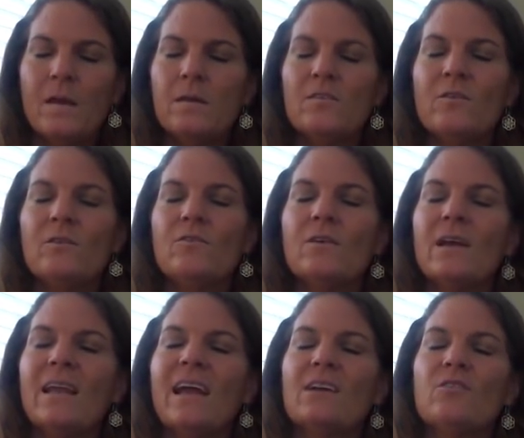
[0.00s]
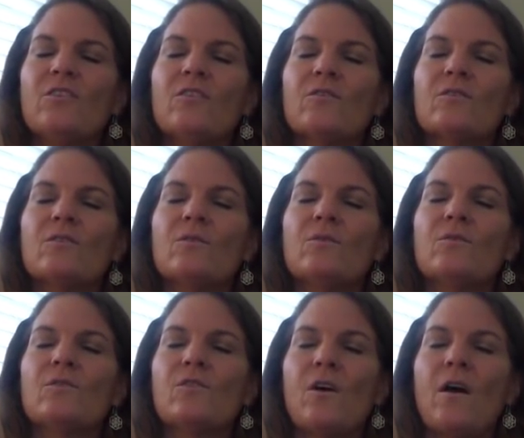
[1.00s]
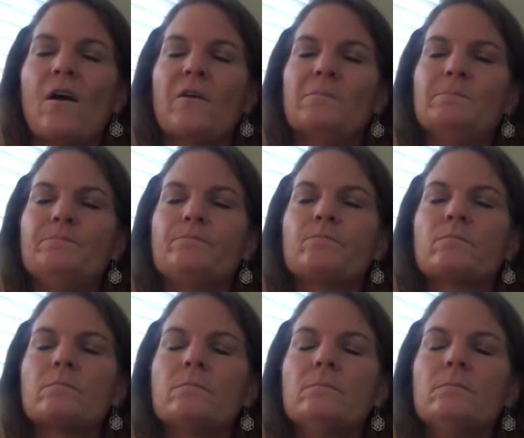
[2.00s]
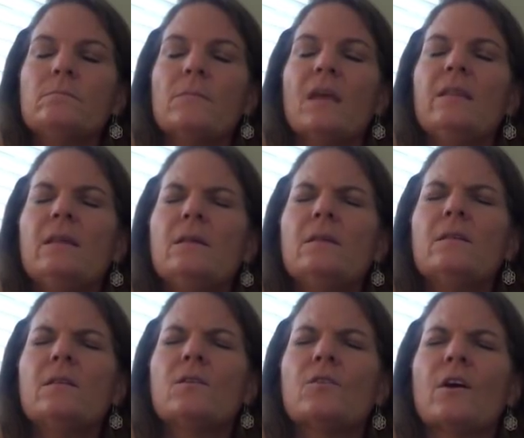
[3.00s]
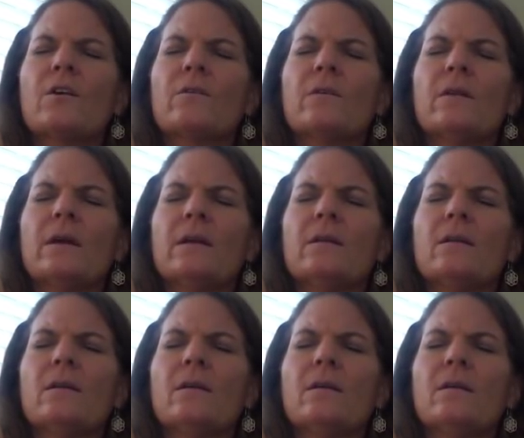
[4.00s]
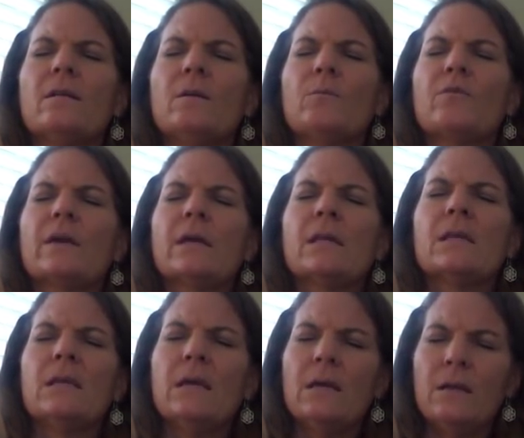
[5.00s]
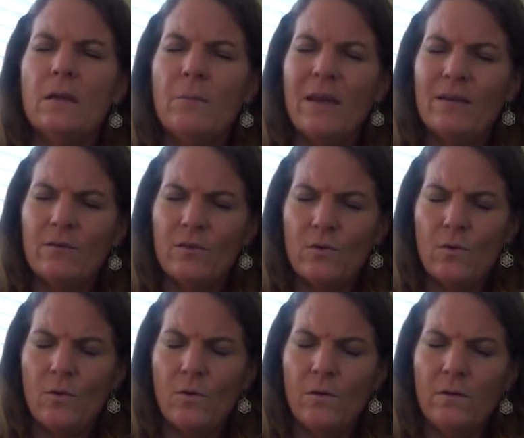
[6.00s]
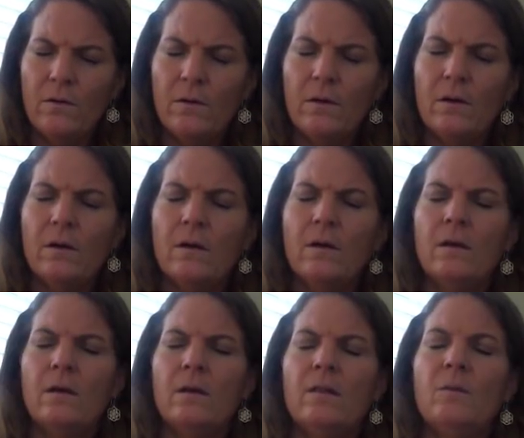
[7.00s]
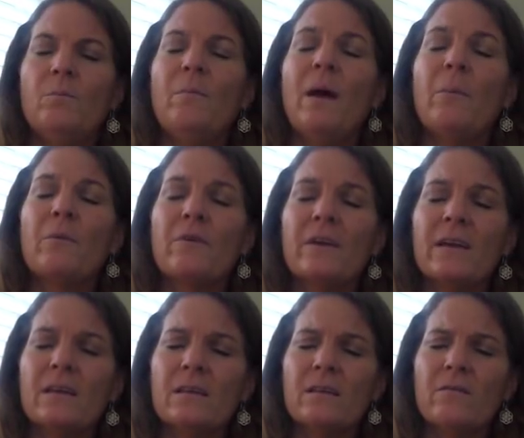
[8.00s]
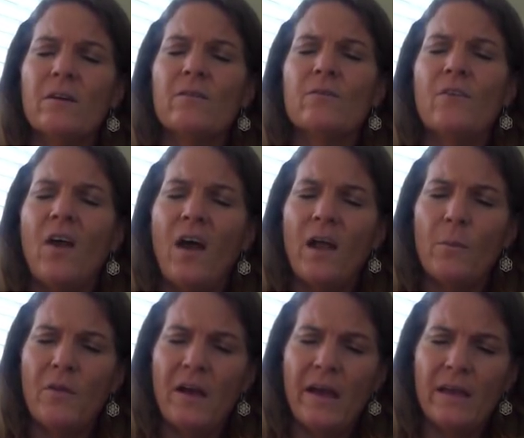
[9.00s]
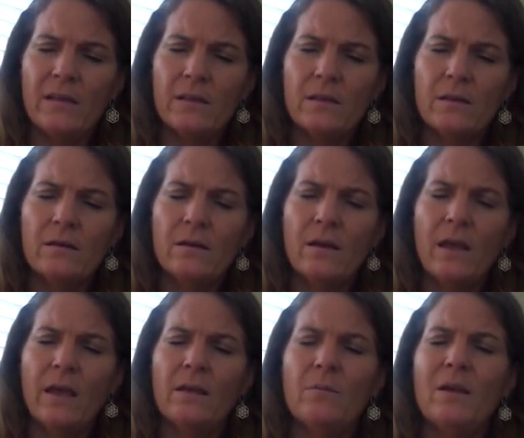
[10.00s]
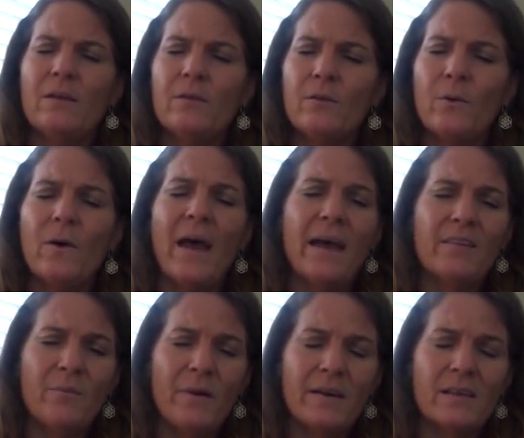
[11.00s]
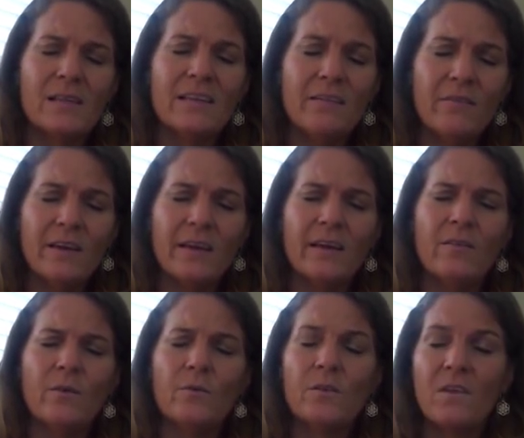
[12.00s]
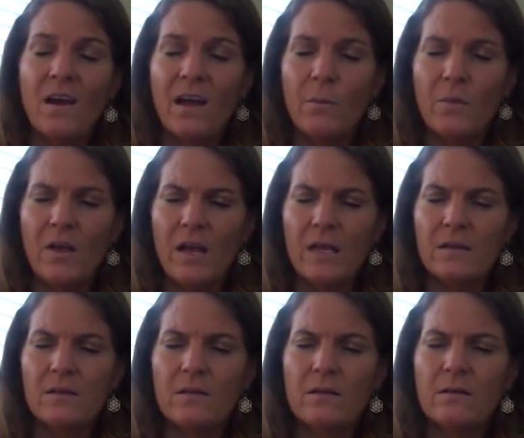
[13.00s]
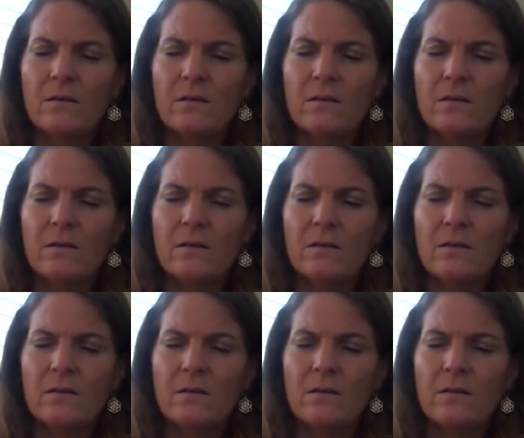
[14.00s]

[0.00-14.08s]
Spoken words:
So as you connect to your soul star, this is the chakra that brings in the metasoul, the memories of other timelines and metasoul aspects living in those timelines.